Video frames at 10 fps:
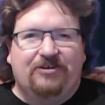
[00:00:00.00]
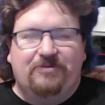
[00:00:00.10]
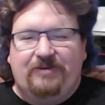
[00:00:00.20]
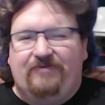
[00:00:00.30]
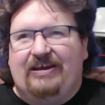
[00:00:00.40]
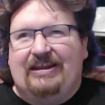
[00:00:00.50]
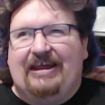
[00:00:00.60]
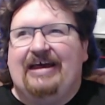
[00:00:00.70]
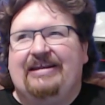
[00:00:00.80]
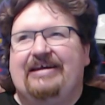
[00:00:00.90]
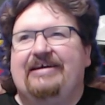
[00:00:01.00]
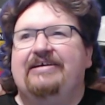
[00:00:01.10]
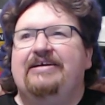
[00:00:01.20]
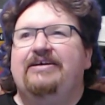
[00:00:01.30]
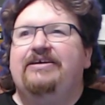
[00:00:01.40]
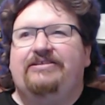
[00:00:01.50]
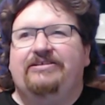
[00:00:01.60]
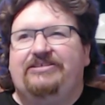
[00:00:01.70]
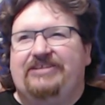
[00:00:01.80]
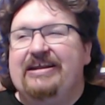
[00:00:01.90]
It's going to be Valhalla, the